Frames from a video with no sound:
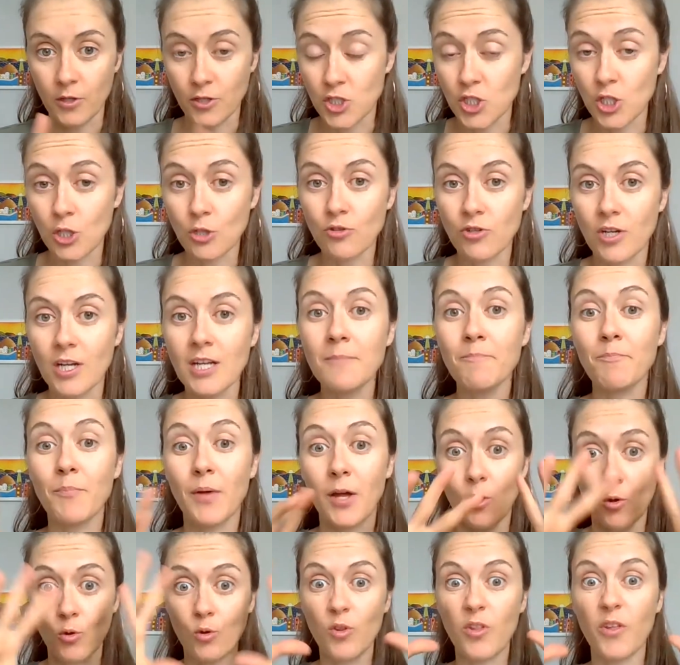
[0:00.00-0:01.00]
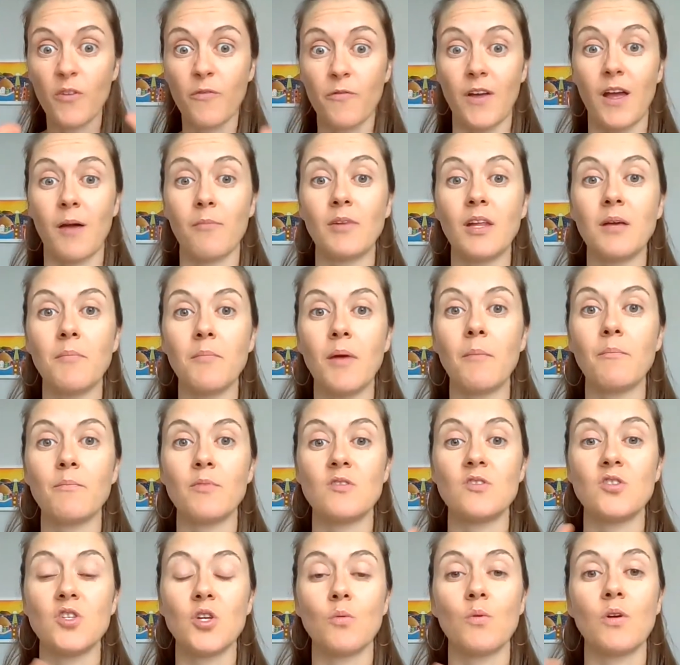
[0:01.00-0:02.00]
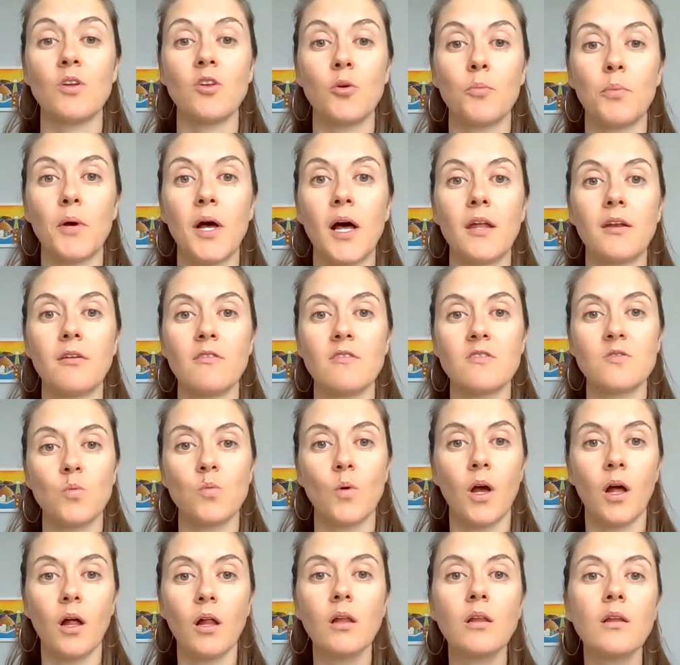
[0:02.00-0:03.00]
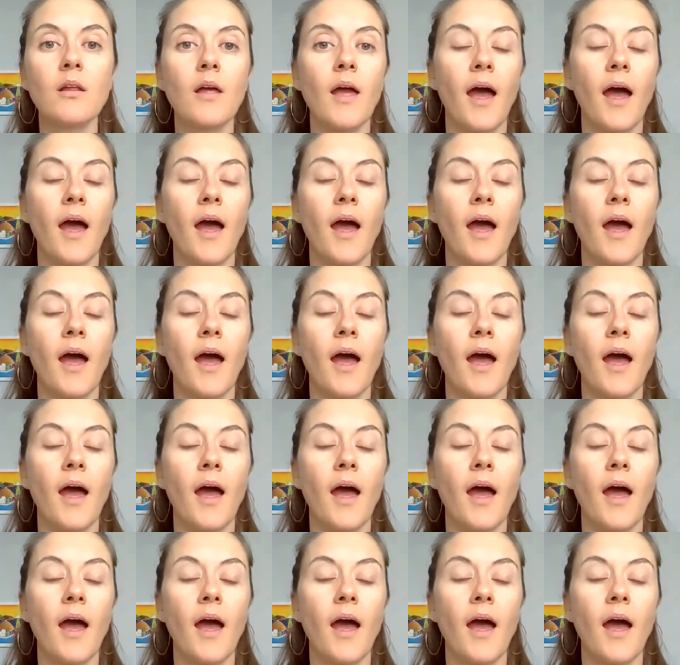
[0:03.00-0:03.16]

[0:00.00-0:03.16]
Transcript: children, but all the family members, you and your partner as well,